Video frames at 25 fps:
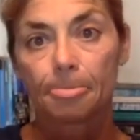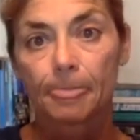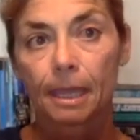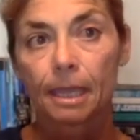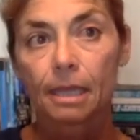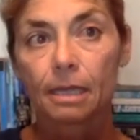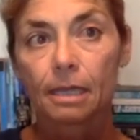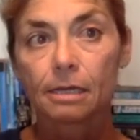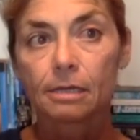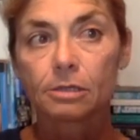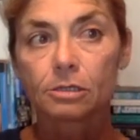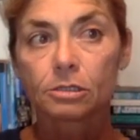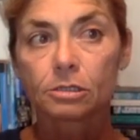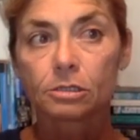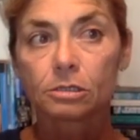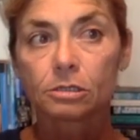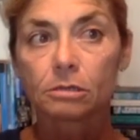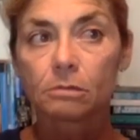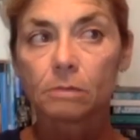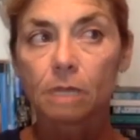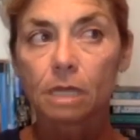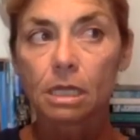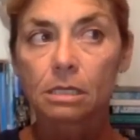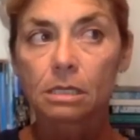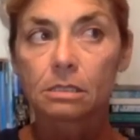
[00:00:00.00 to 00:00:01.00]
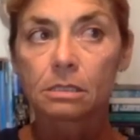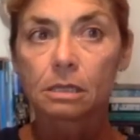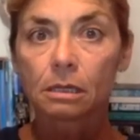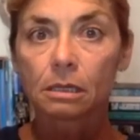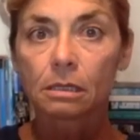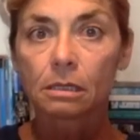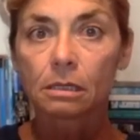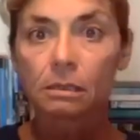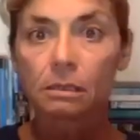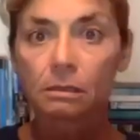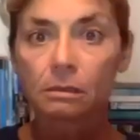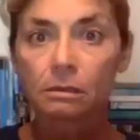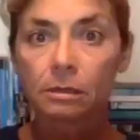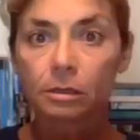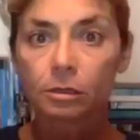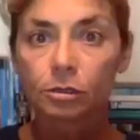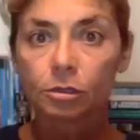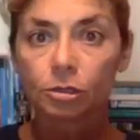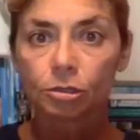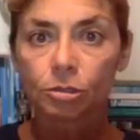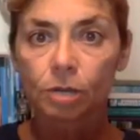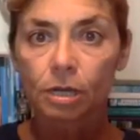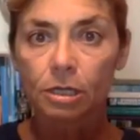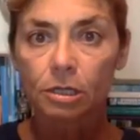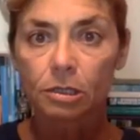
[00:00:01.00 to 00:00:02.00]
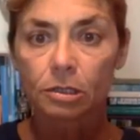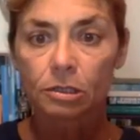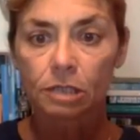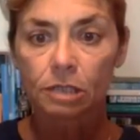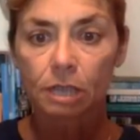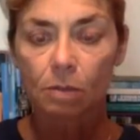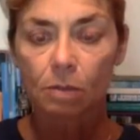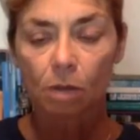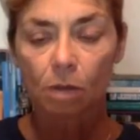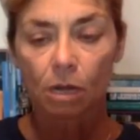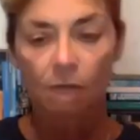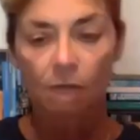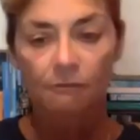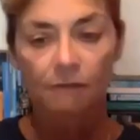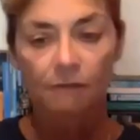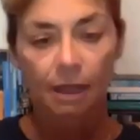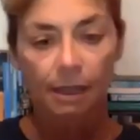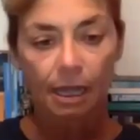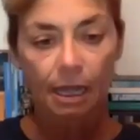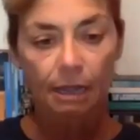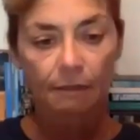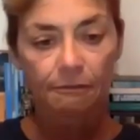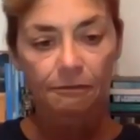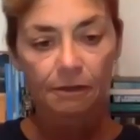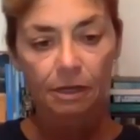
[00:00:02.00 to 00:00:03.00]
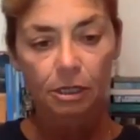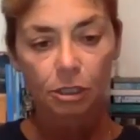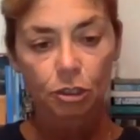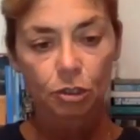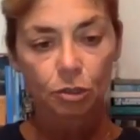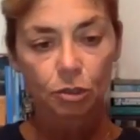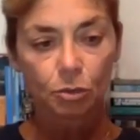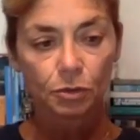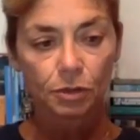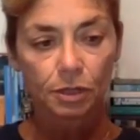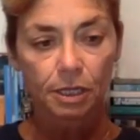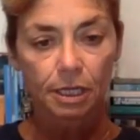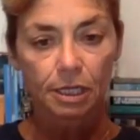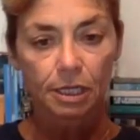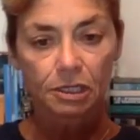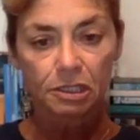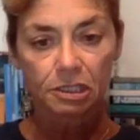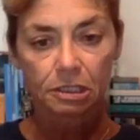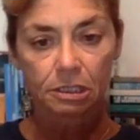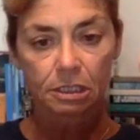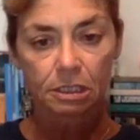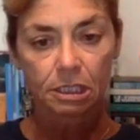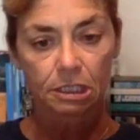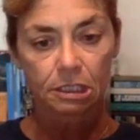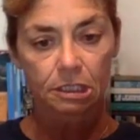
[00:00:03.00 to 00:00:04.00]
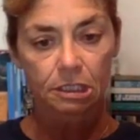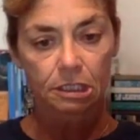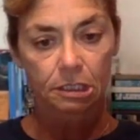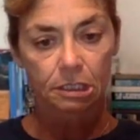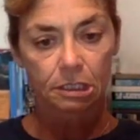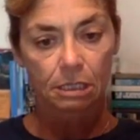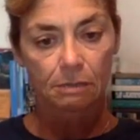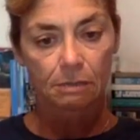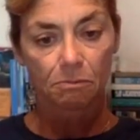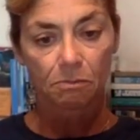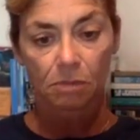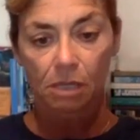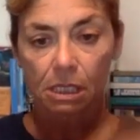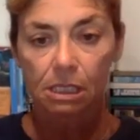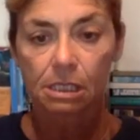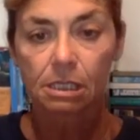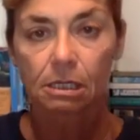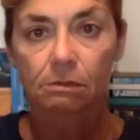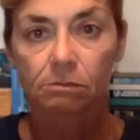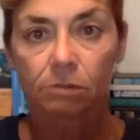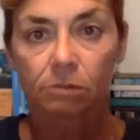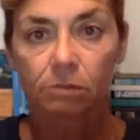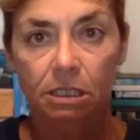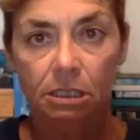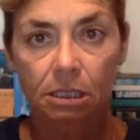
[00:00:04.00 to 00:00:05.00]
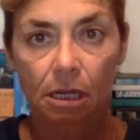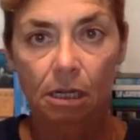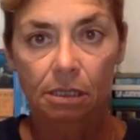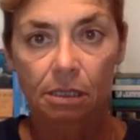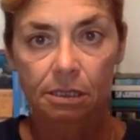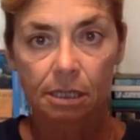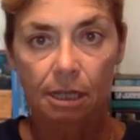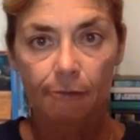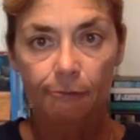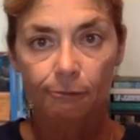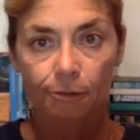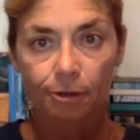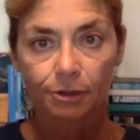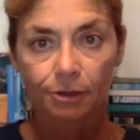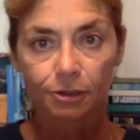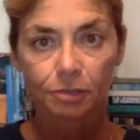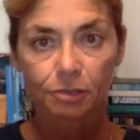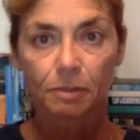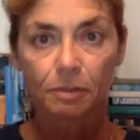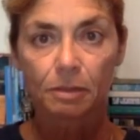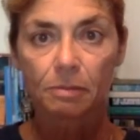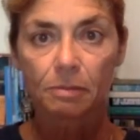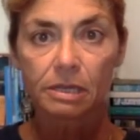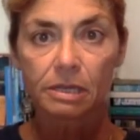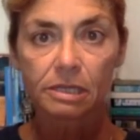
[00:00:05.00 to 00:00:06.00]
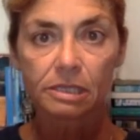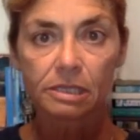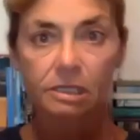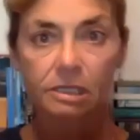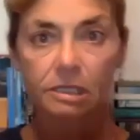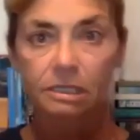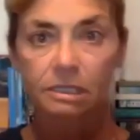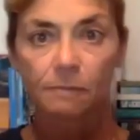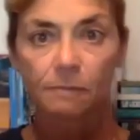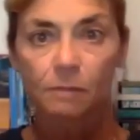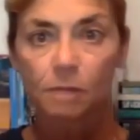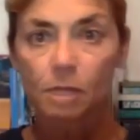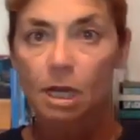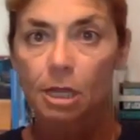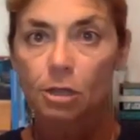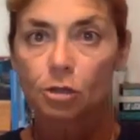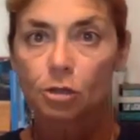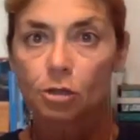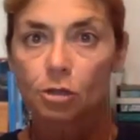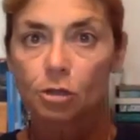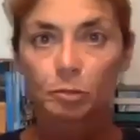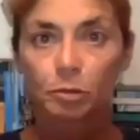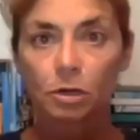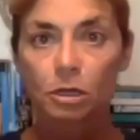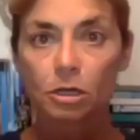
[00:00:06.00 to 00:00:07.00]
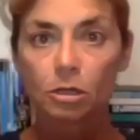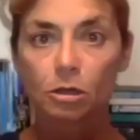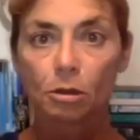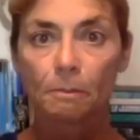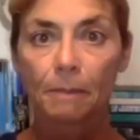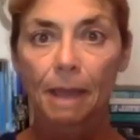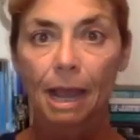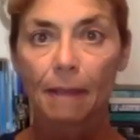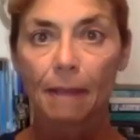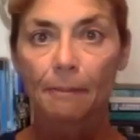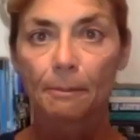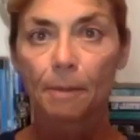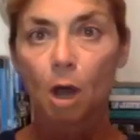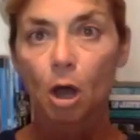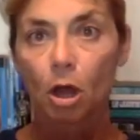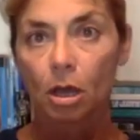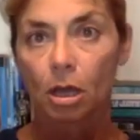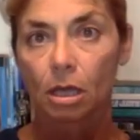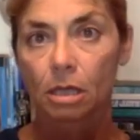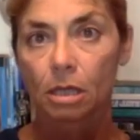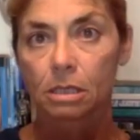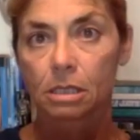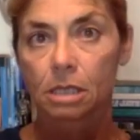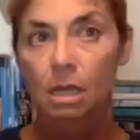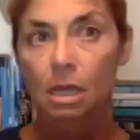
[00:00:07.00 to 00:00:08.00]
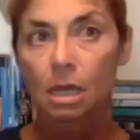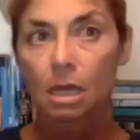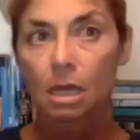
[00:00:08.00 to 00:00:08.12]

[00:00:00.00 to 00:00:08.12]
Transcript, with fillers: And in a certain way, don't learn trying to say, well, if I if I do this, this is the immediate result I was. Maybe this is something that you just put in your back pocket.